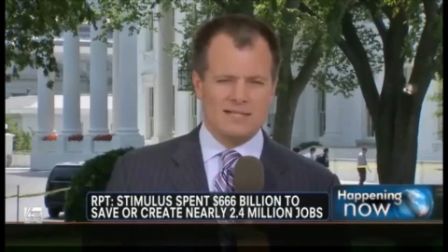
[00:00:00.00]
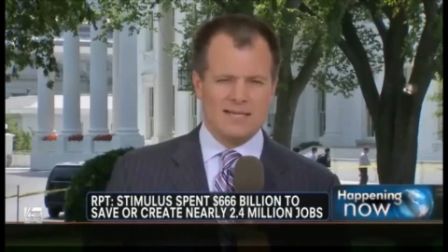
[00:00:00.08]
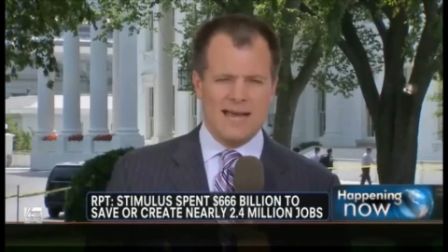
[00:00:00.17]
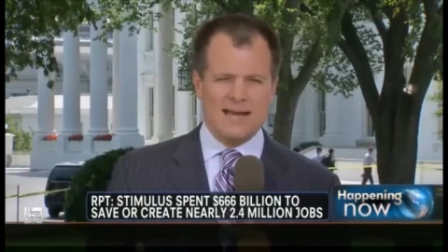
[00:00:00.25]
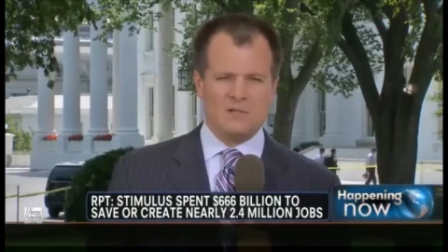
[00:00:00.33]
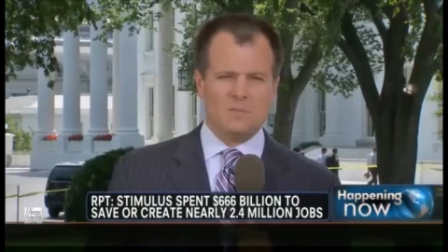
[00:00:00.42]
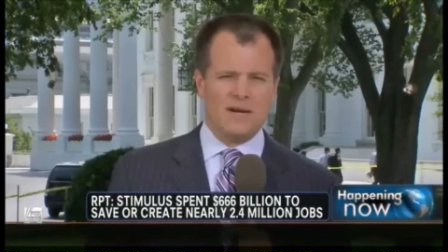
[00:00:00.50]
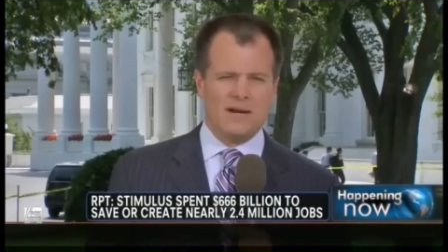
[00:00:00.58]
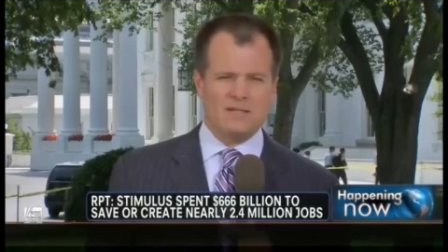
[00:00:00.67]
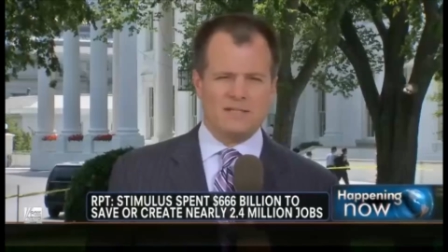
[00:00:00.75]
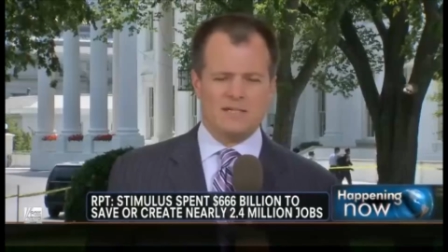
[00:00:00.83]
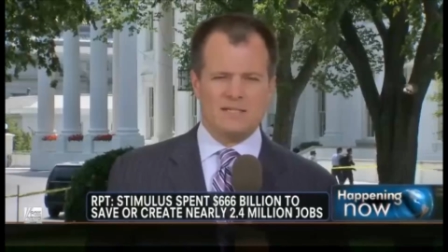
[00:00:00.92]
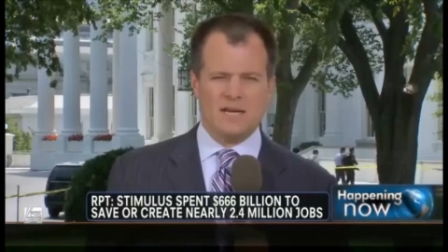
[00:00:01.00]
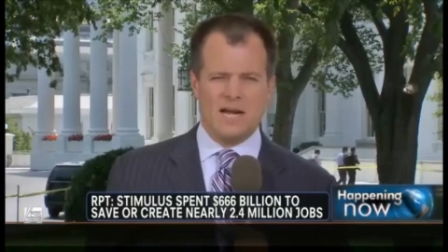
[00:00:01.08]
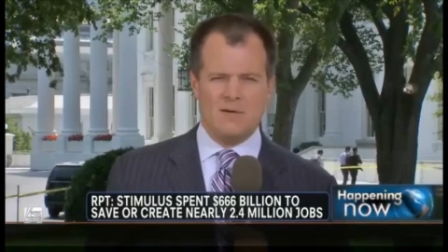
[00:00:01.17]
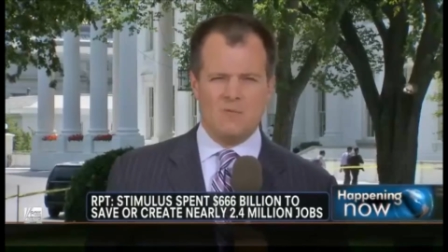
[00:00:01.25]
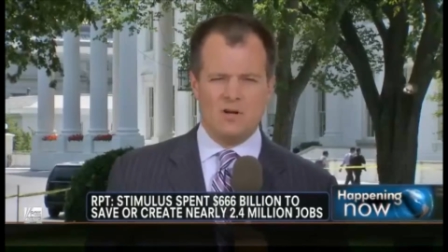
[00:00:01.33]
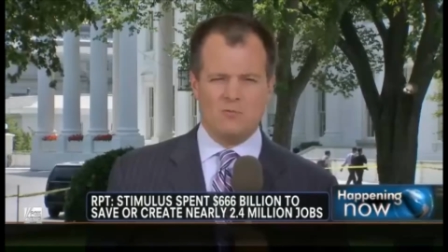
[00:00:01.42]
taxpayers at a
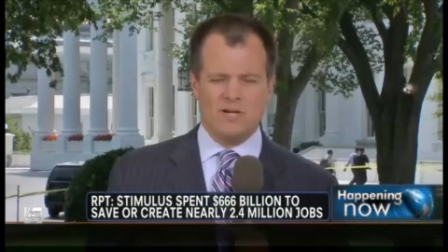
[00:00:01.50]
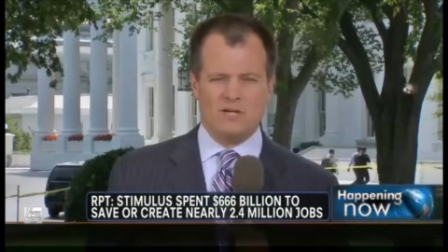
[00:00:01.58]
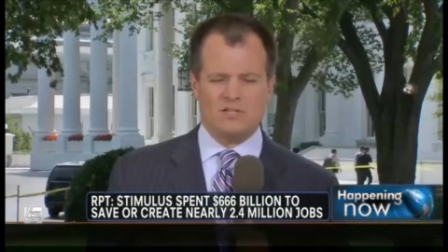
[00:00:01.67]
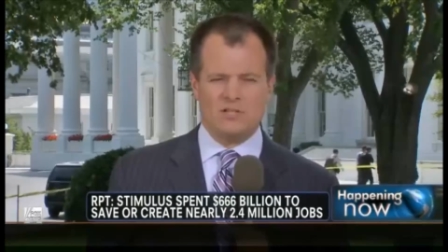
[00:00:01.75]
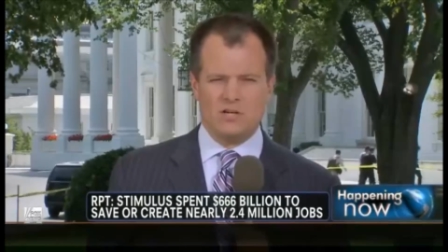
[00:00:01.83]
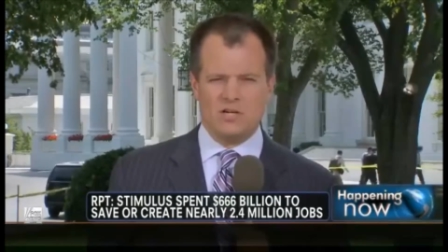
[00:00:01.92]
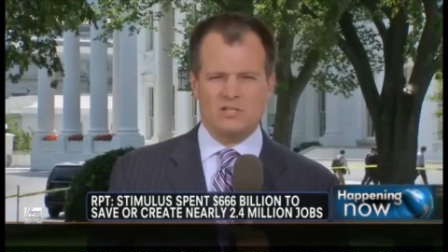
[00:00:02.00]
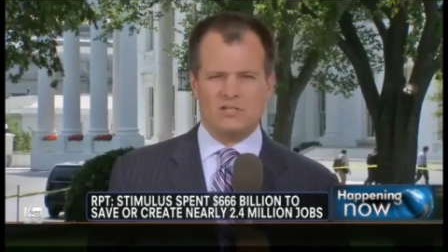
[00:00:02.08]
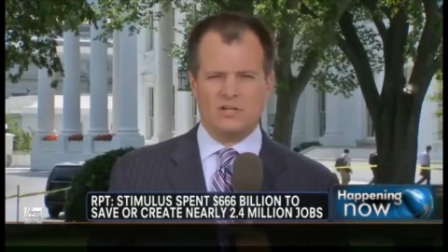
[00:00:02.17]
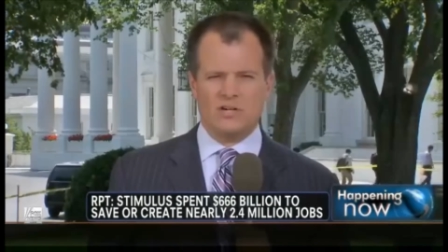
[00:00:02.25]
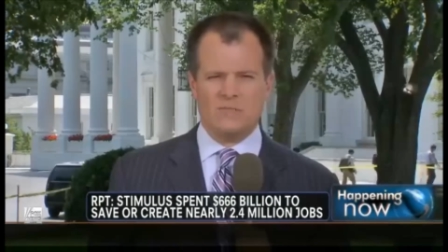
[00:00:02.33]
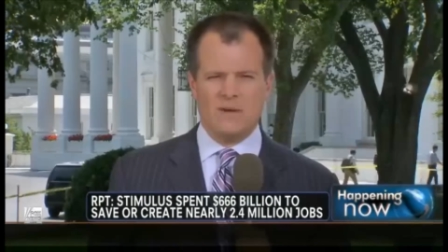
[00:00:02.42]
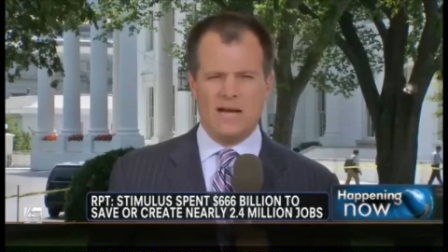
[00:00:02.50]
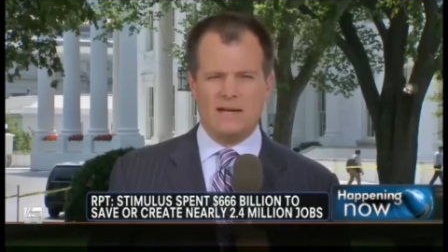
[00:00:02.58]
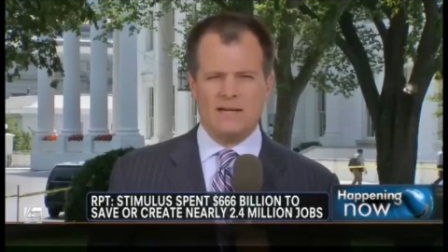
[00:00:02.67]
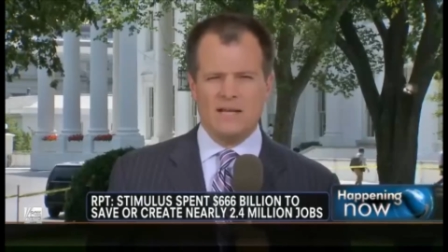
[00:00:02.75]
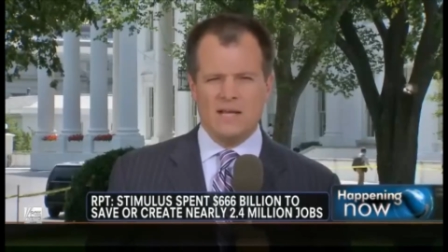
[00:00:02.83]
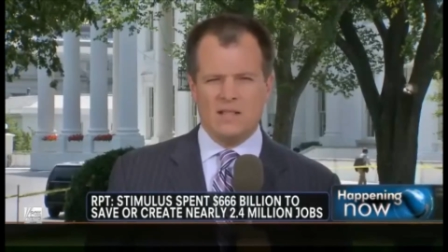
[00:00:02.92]
time when we are so concerned about
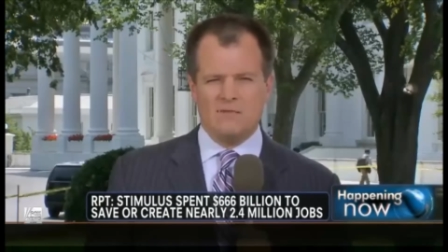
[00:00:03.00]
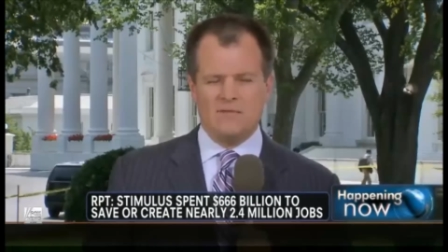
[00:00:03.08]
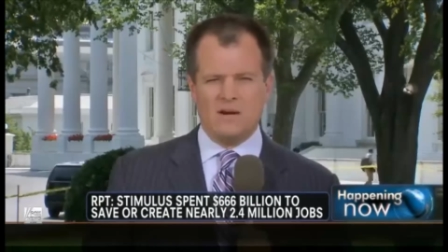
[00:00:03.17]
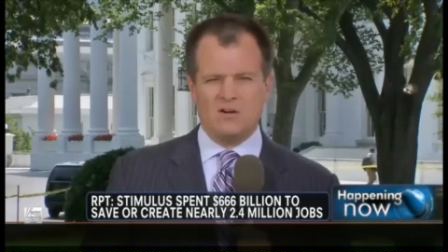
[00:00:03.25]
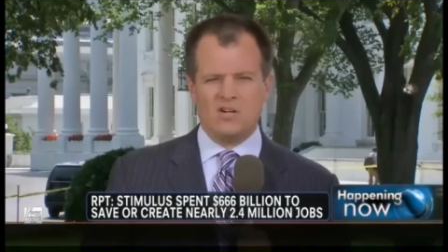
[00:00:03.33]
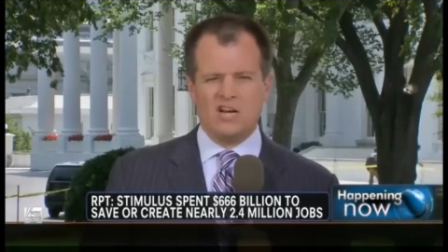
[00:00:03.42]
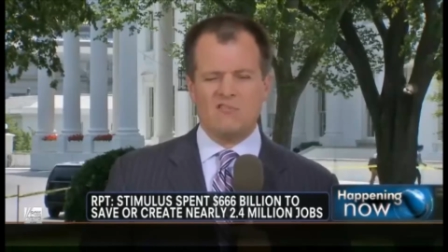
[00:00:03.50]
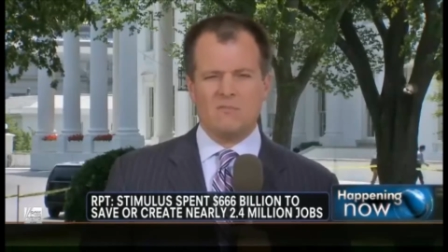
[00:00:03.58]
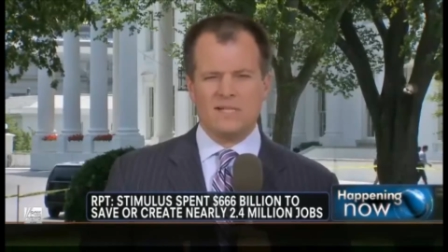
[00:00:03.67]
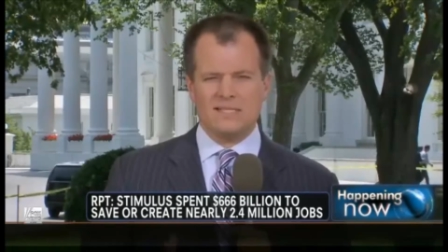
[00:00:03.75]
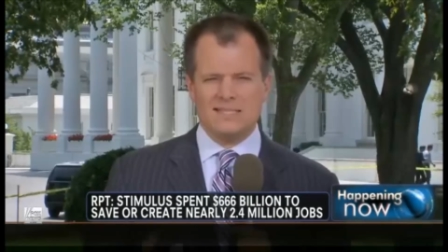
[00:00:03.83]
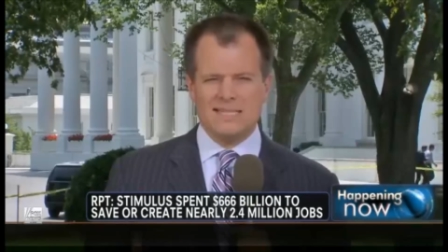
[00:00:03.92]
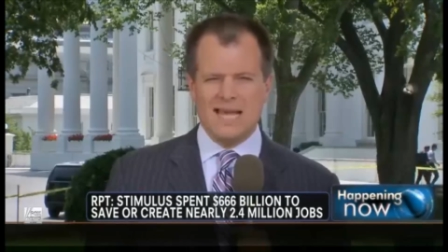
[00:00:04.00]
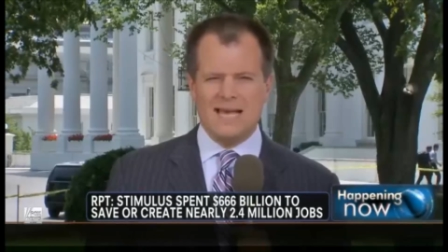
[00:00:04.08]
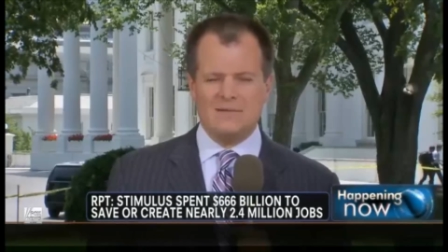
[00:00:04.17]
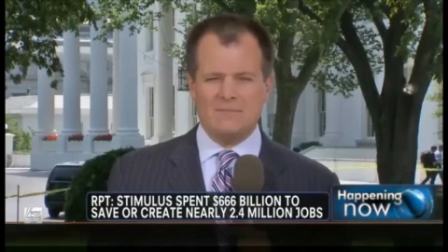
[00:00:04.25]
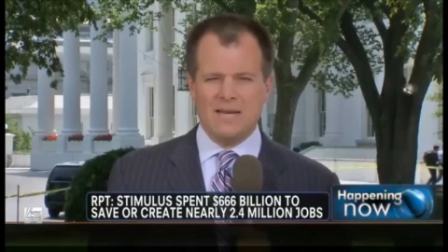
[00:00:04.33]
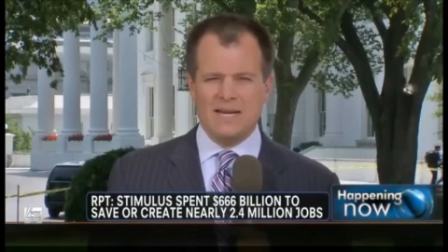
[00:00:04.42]
the federal government's
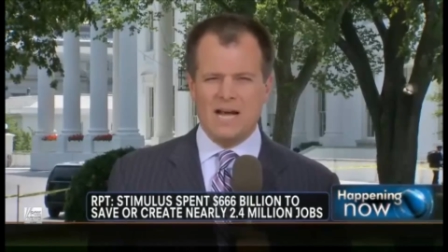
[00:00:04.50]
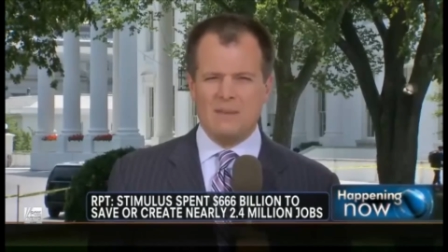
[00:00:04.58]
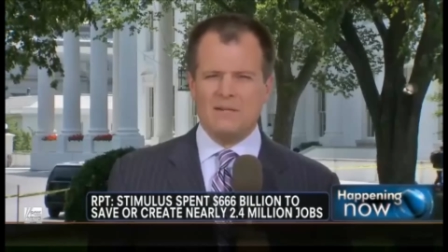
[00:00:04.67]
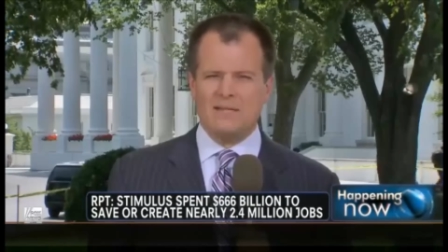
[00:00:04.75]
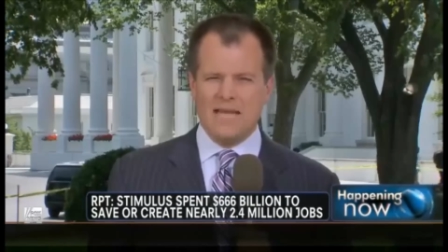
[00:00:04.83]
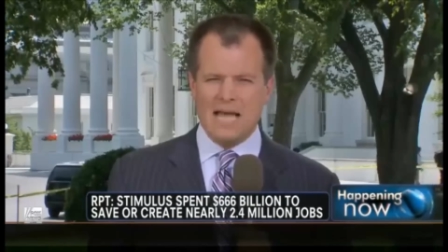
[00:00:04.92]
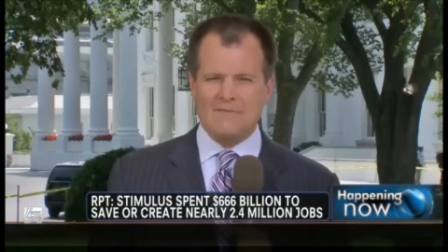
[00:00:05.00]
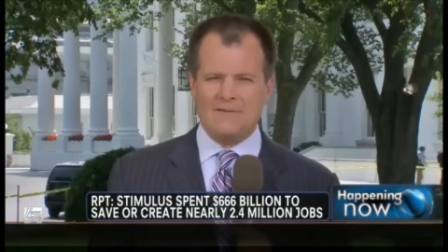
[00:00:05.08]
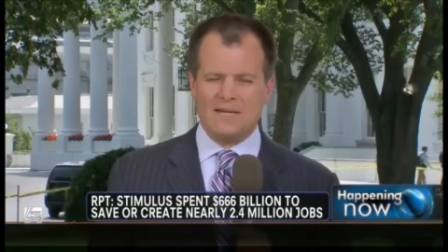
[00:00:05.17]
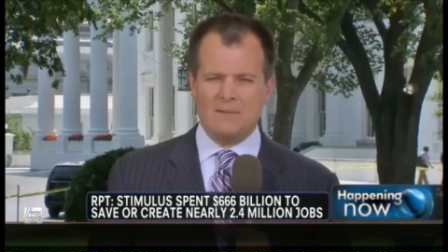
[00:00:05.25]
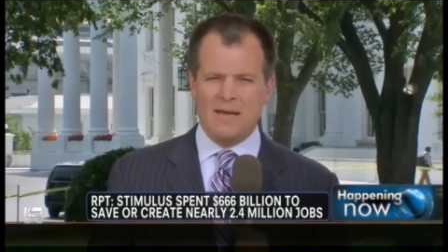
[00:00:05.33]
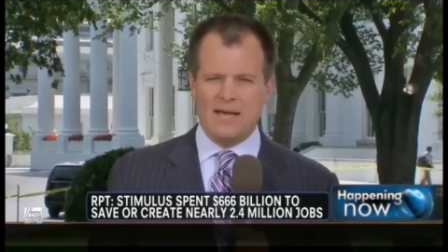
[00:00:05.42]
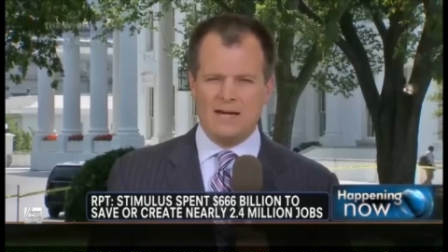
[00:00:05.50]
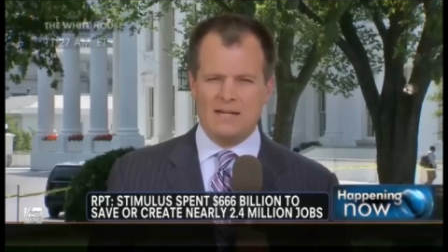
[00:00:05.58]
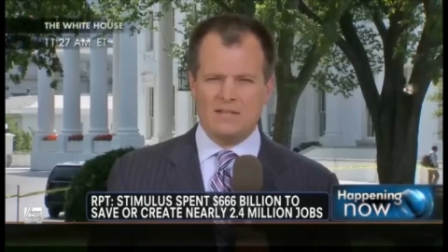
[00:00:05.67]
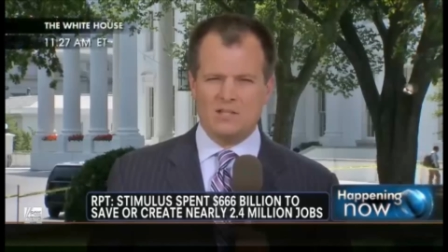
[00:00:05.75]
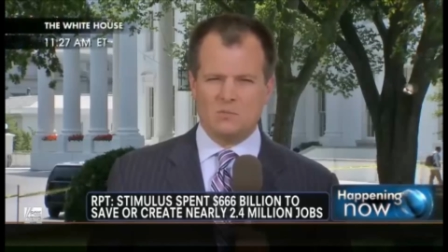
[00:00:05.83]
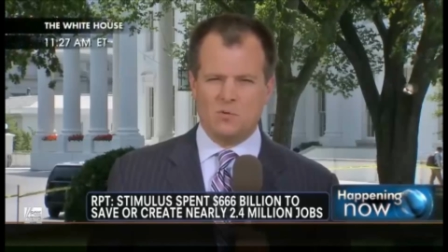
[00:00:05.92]
debt may not be laughing about it
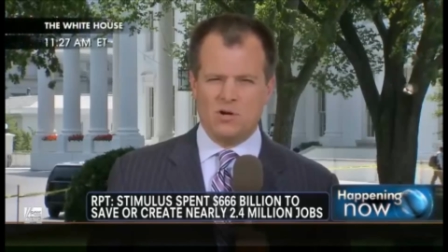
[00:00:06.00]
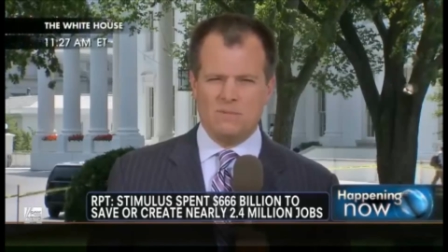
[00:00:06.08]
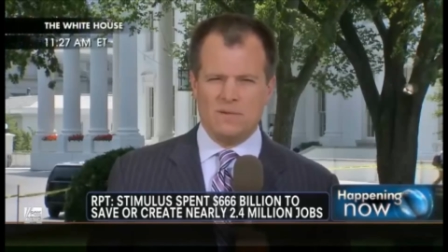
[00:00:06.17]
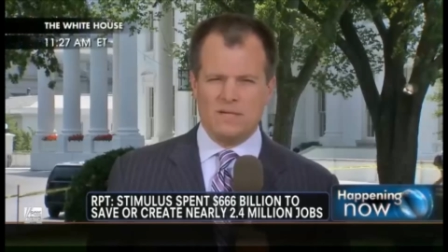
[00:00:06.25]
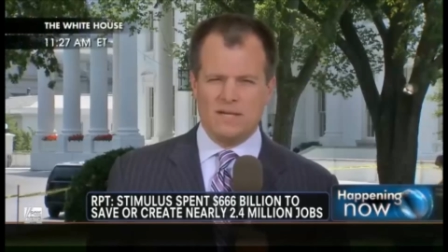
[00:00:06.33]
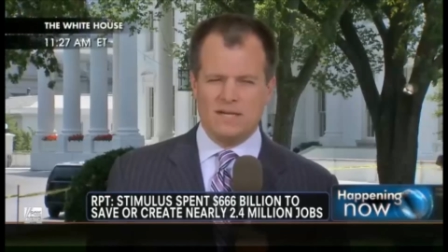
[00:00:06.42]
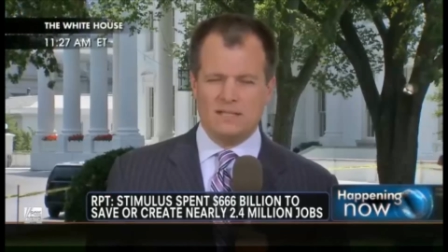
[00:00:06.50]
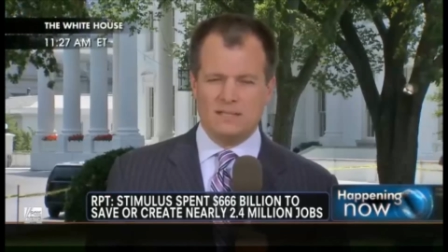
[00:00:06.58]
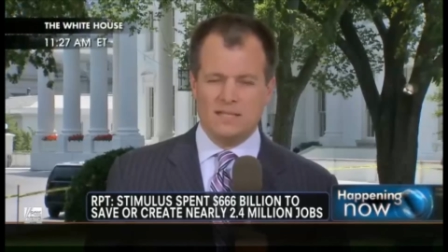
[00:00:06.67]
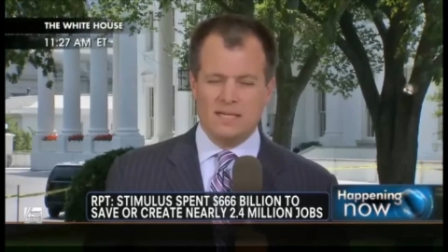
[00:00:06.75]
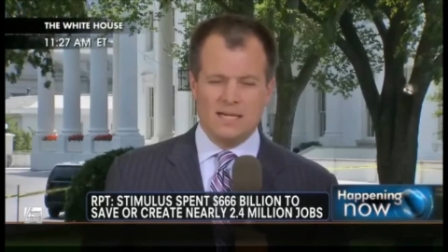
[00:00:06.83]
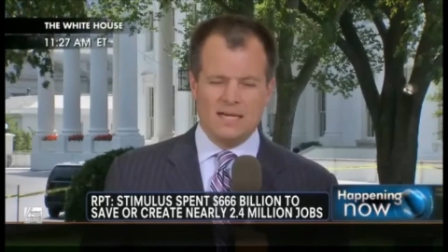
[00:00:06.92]
at this point because,